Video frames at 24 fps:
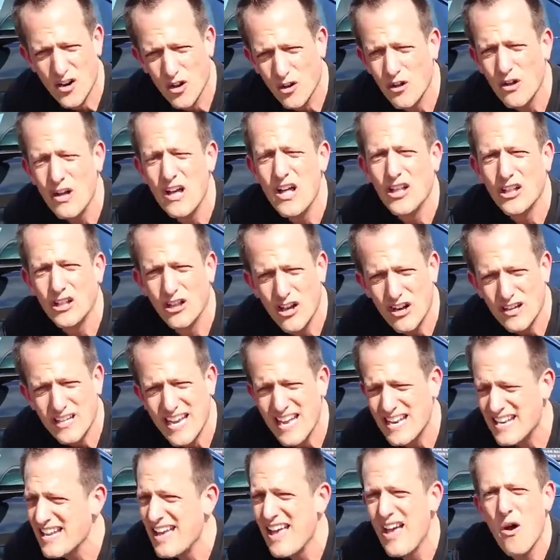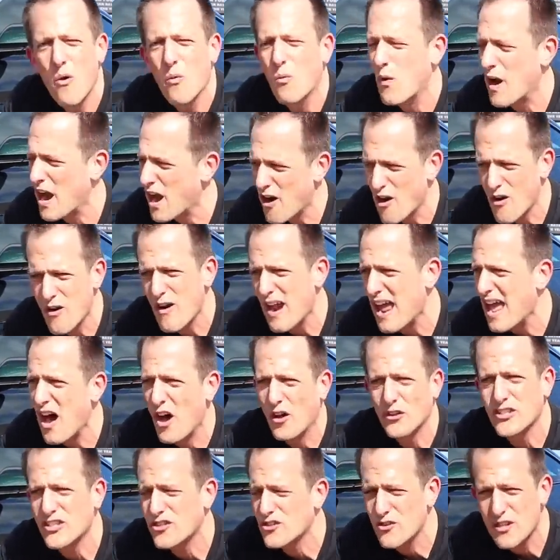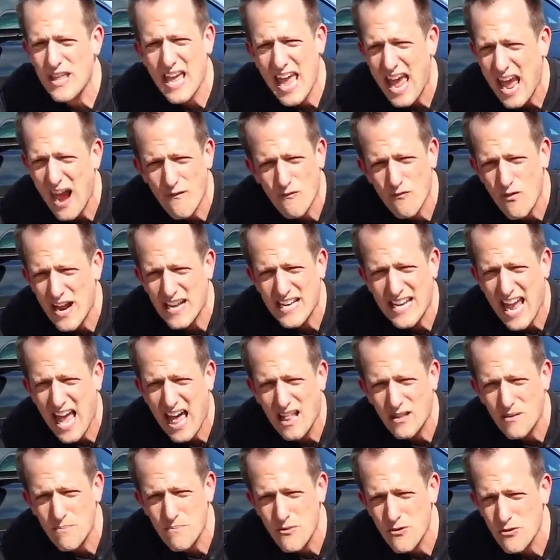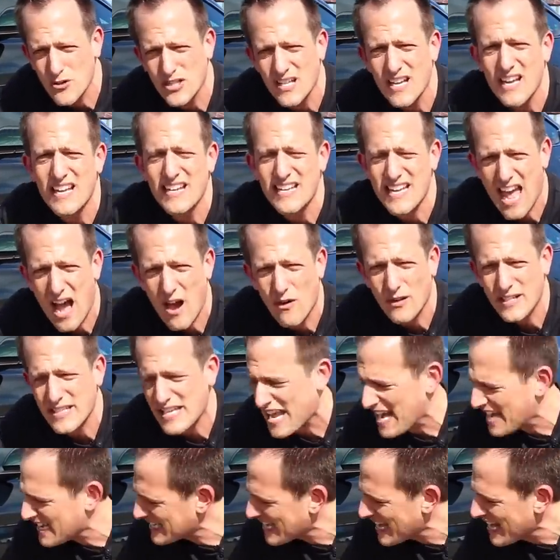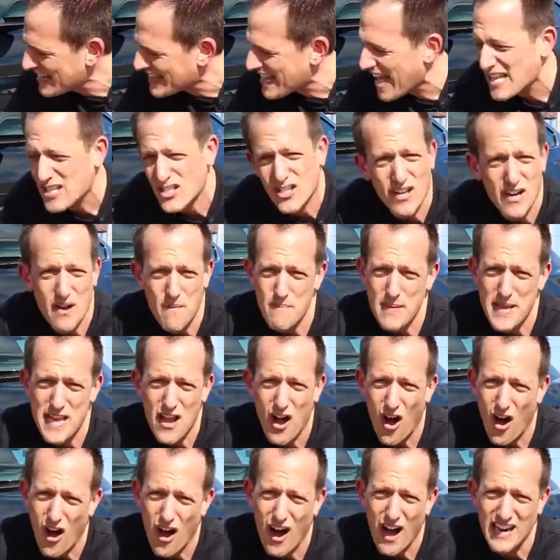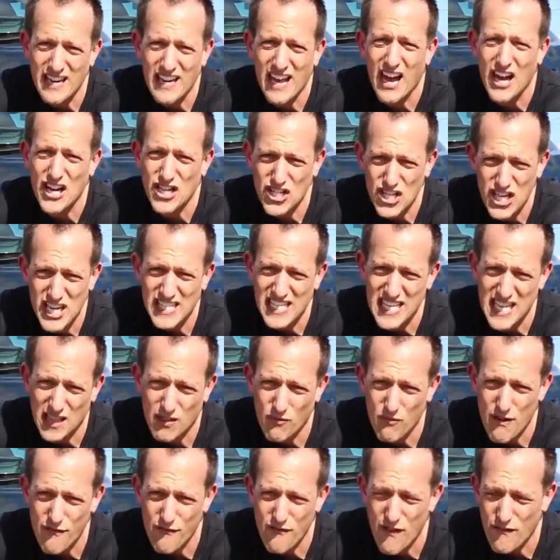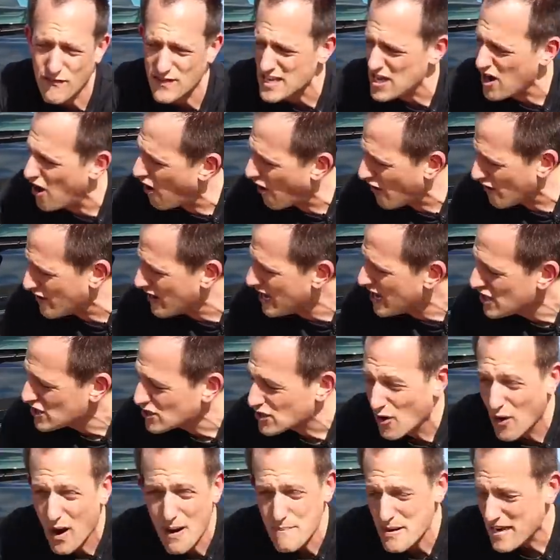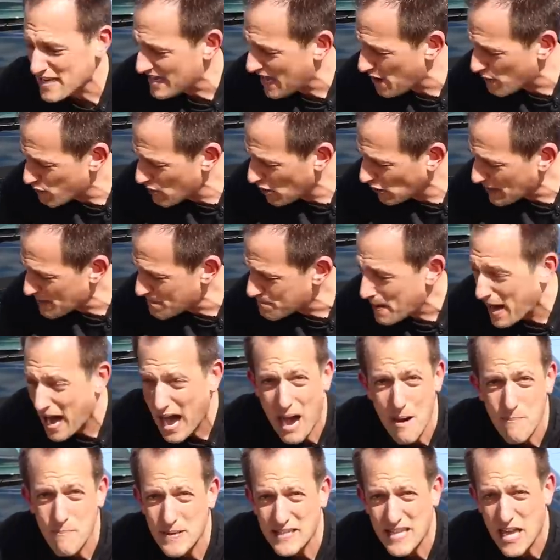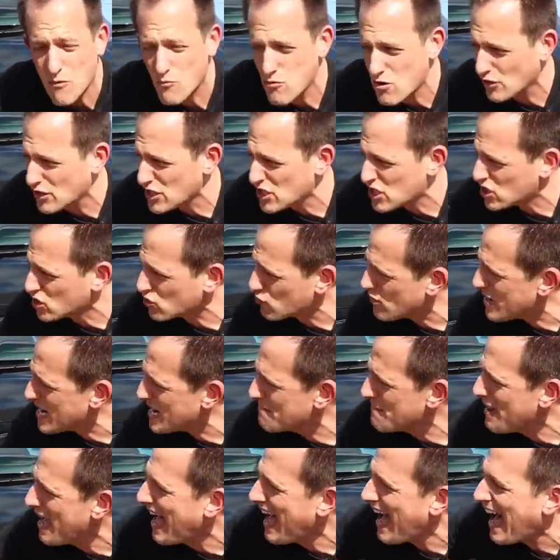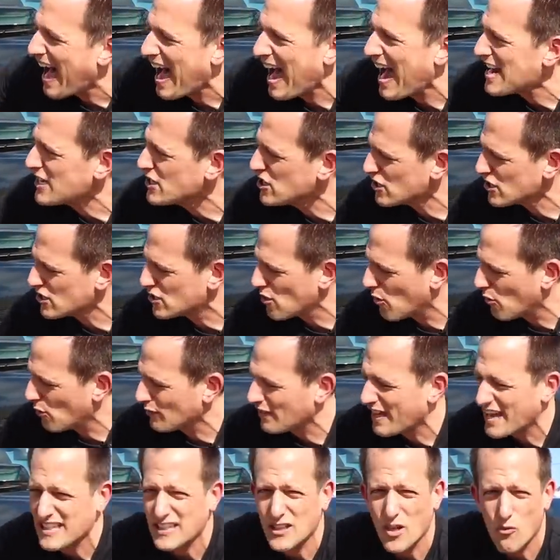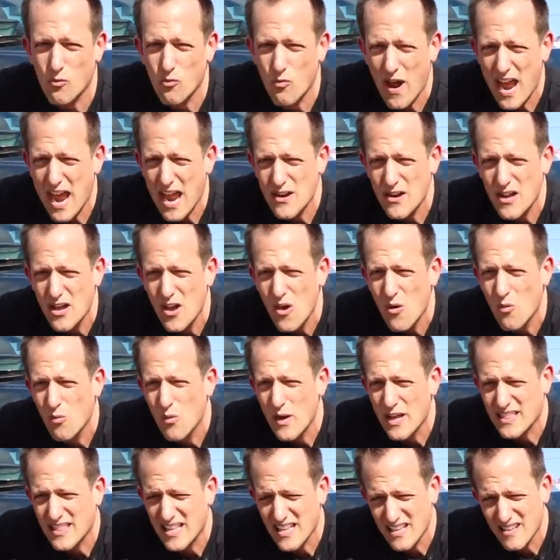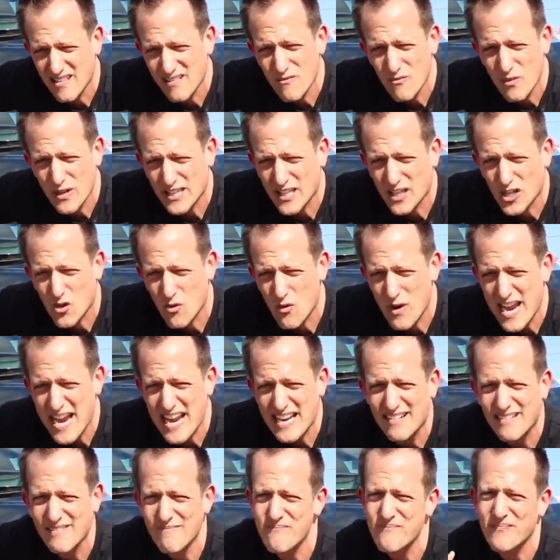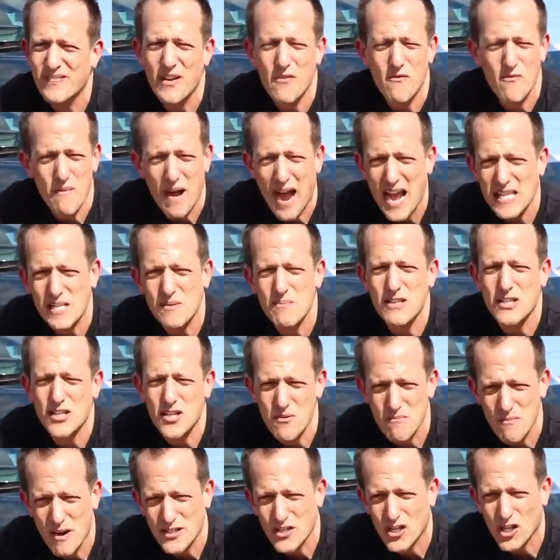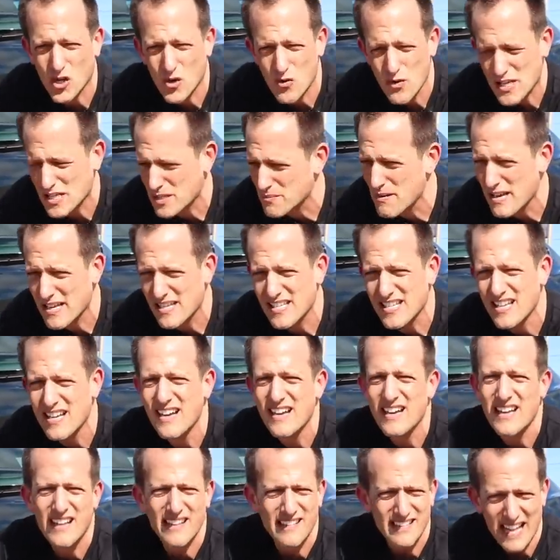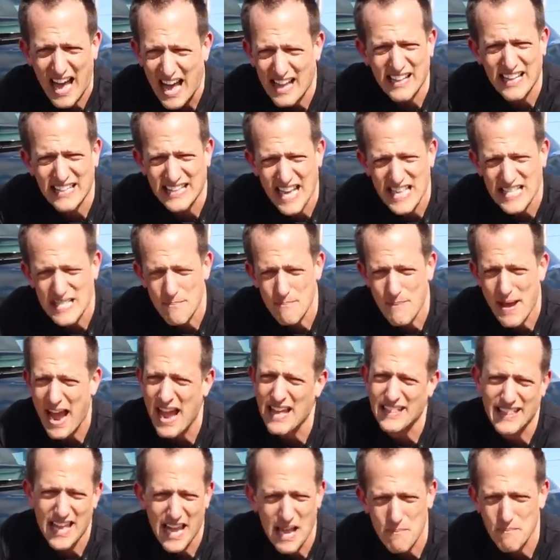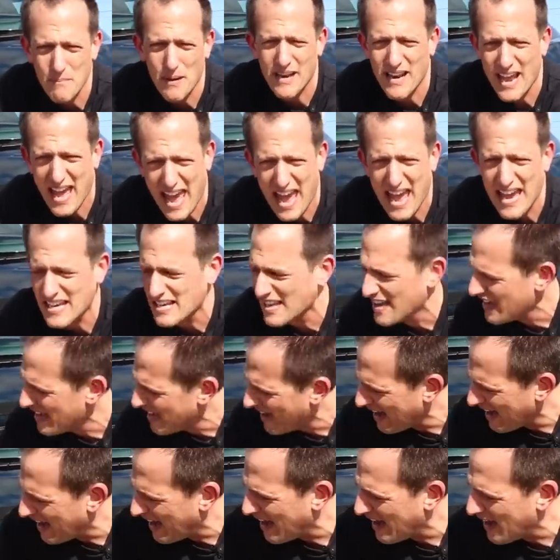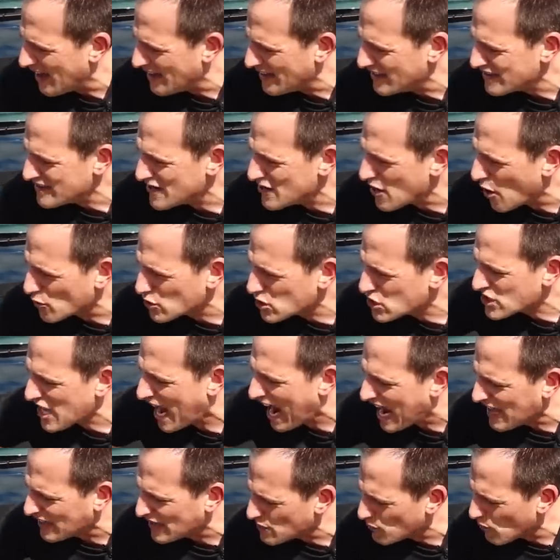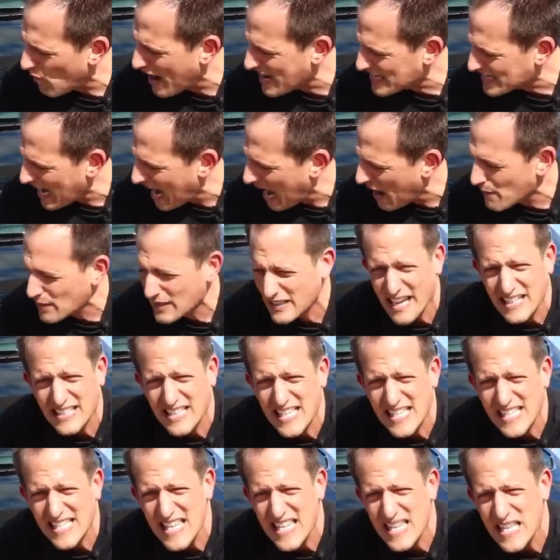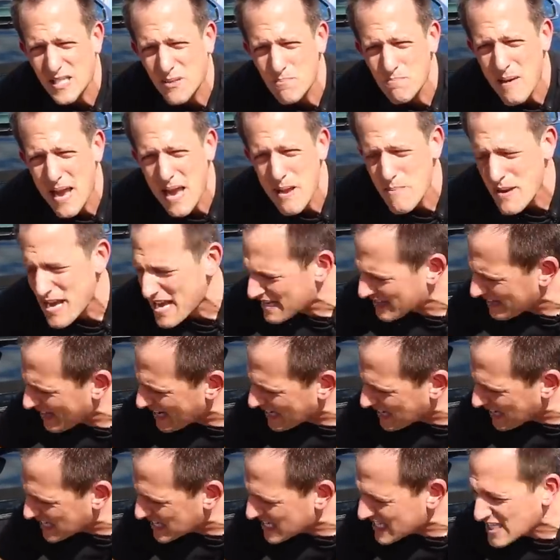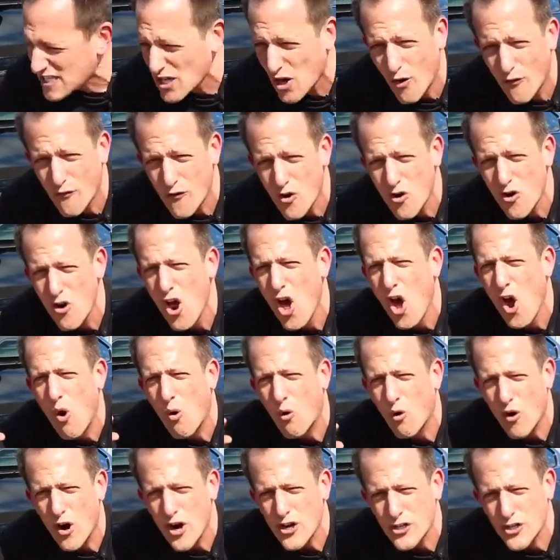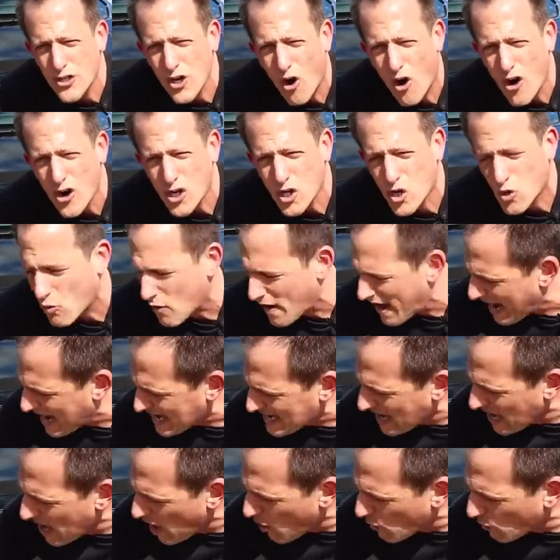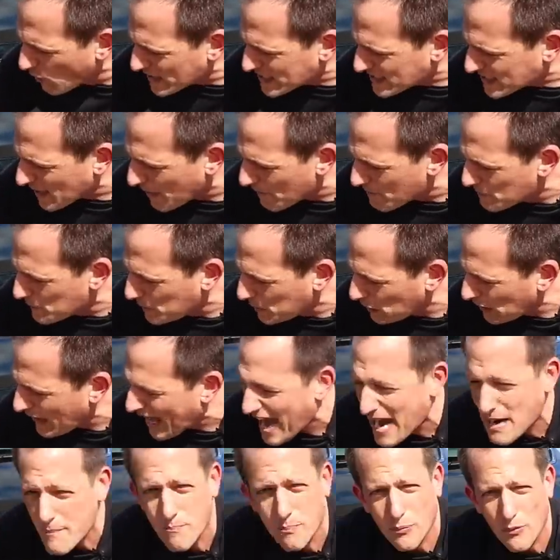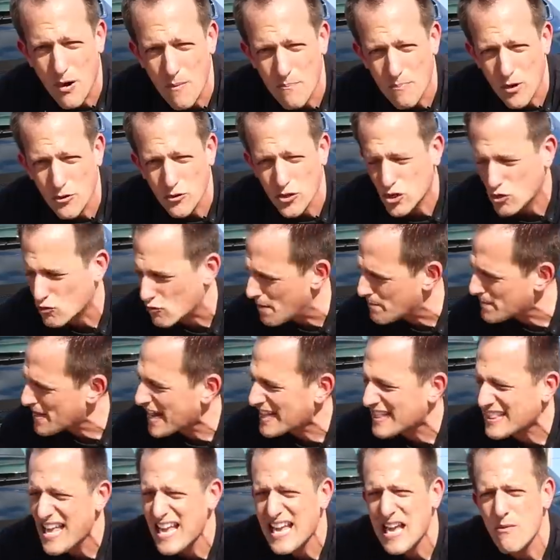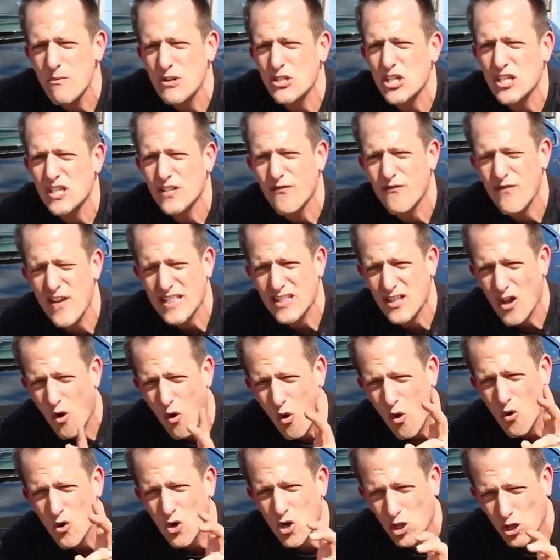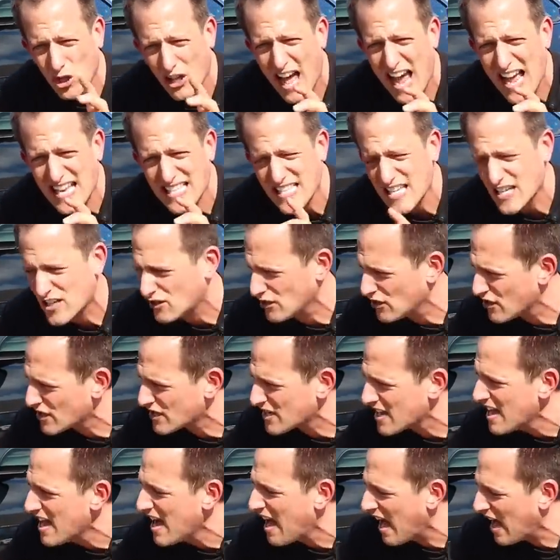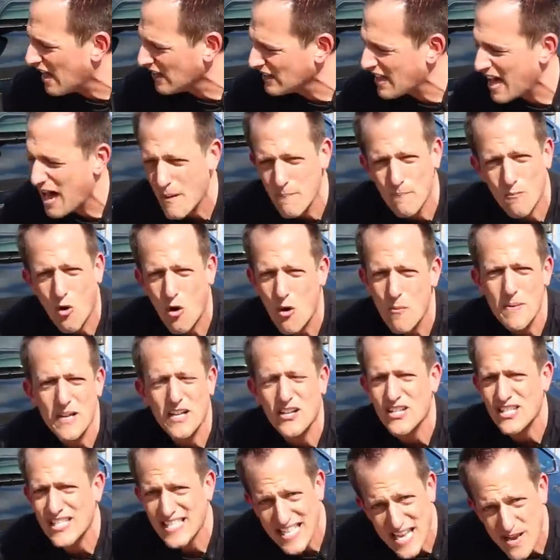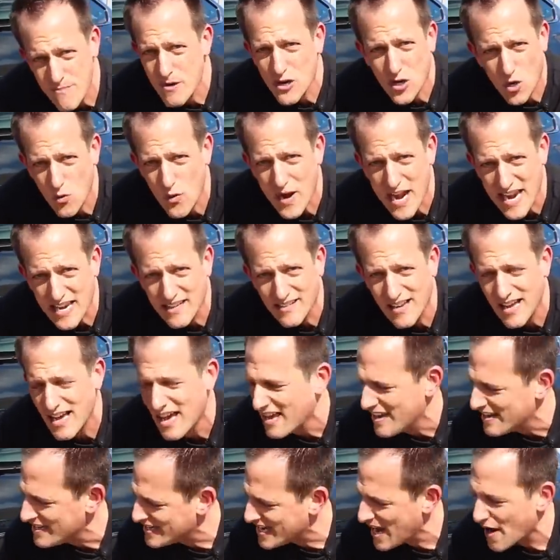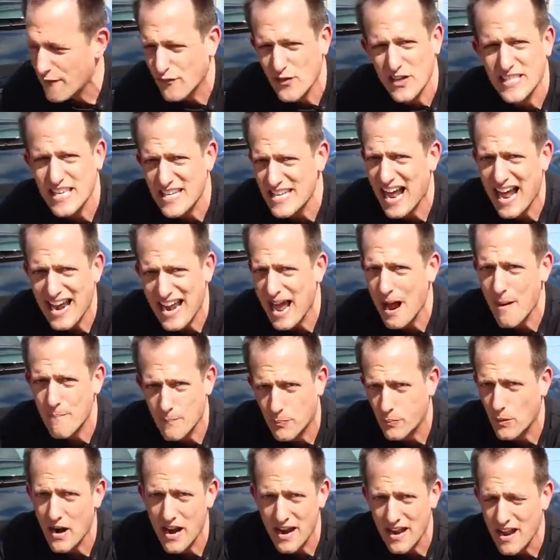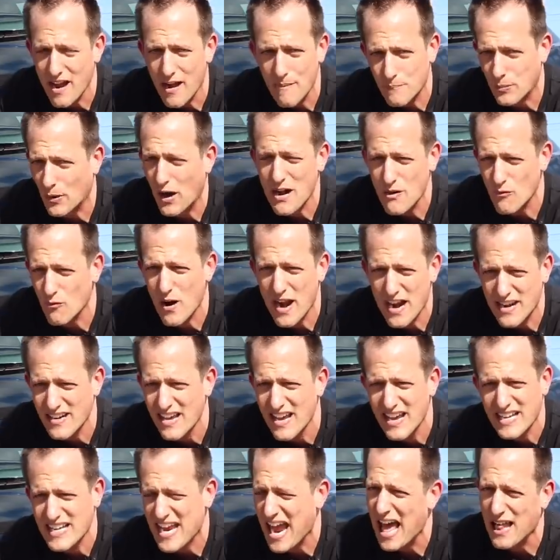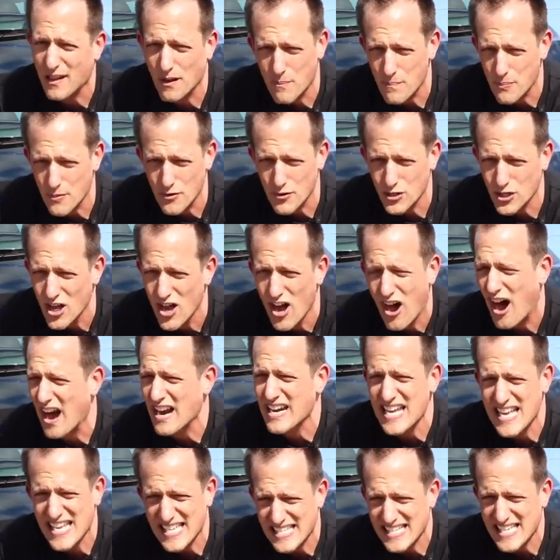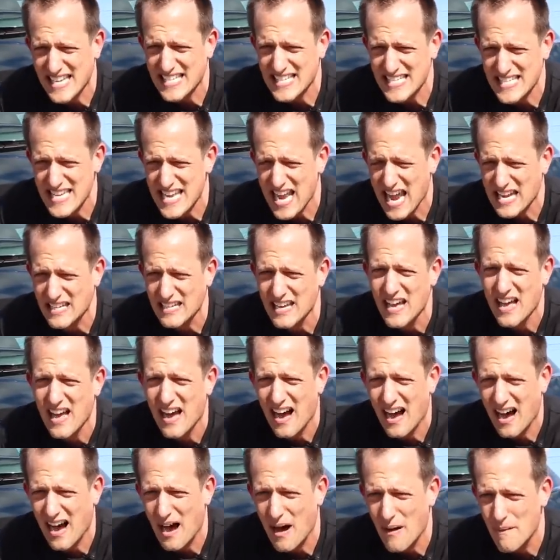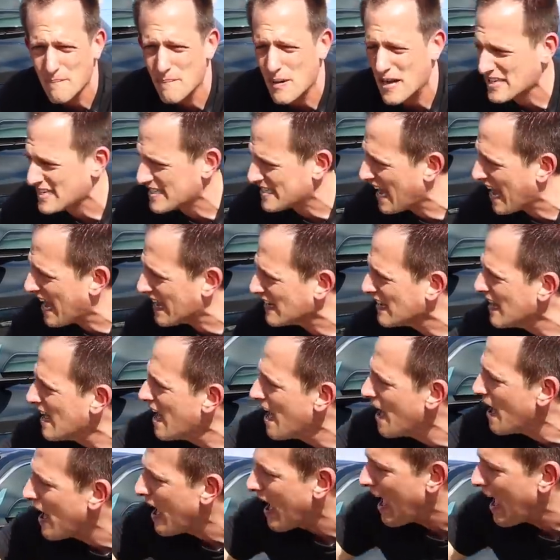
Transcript: a little looking. Where else do they have red calipers nowadays? That's gonna be on a GT350R. So I mean, they really pop and they really scream. I just don't like the red with the green. Reminds me too much of Christmas. Not like that's a bad thing, but hey, you know, styling wise, I would like to see this maybe in like a silver or a dark gray with some black Brembo script. I think it would just fit the whole classic look a lot more, because Steve McQueen definitely did not have bright red calipers on his '68 Mustang.